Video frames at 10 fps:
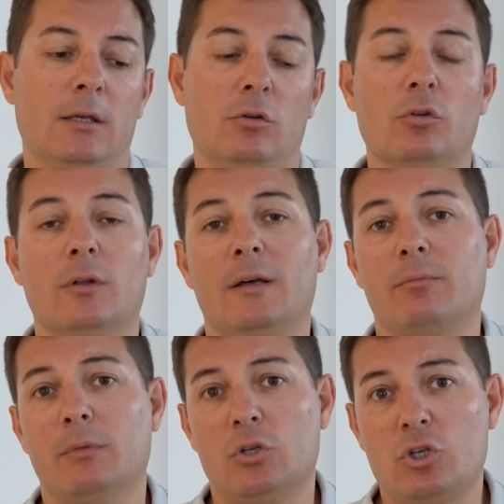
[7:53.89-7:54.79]
you don't have
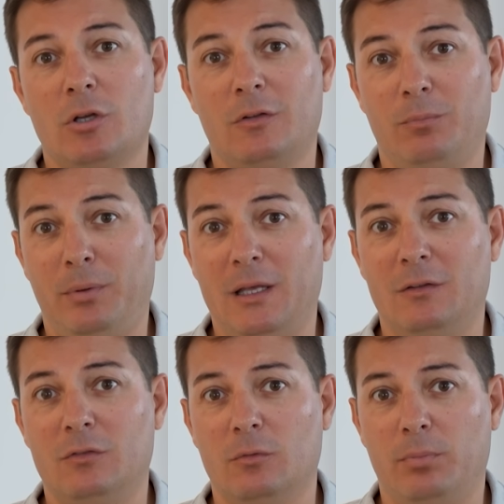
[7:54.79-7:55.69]
much
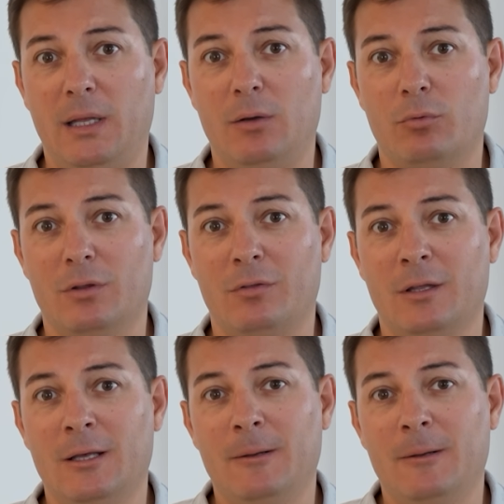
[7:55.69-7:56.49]
space to play with.